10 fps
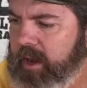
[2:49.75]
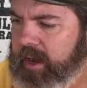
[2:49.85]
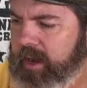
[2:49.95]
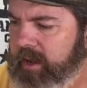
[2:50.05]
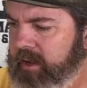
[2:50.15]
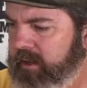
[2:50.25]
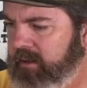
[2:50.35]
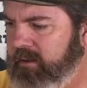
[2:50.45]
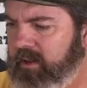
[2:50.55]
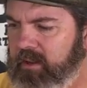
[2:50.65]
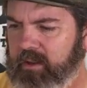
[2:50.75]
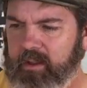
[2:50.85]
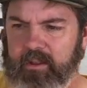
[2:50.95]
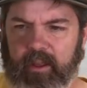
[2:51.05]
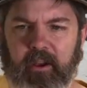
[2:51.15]
and
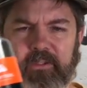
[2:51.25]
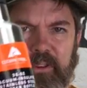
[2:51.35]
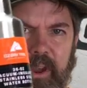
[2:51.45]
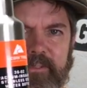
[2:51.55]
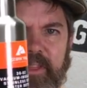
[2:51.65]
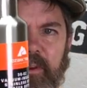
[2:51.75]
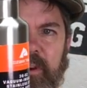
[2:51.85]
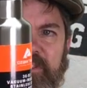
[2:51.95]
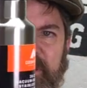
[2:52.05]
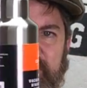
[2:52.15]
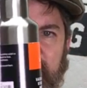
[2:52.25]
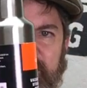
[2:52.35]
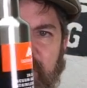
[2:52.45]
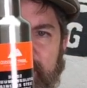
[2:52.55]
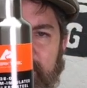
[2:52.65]
they also have a 36
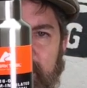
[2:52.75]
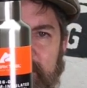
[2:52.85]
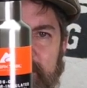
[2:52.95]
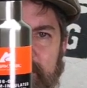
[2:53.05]
ounce offering.